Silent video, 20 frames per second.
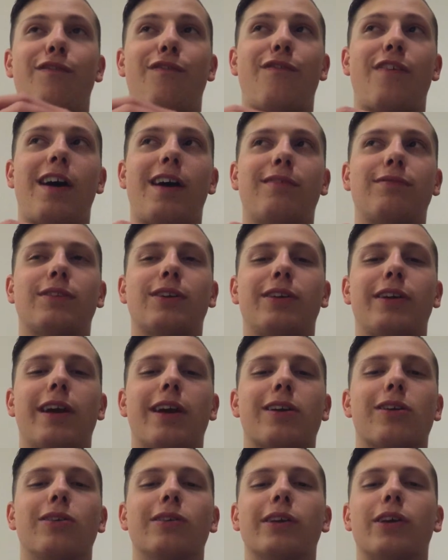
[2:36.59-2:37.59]
5:30
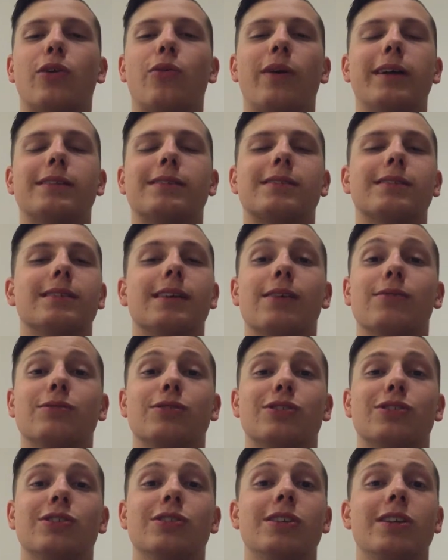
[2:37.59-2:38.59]
I called it quits because I was just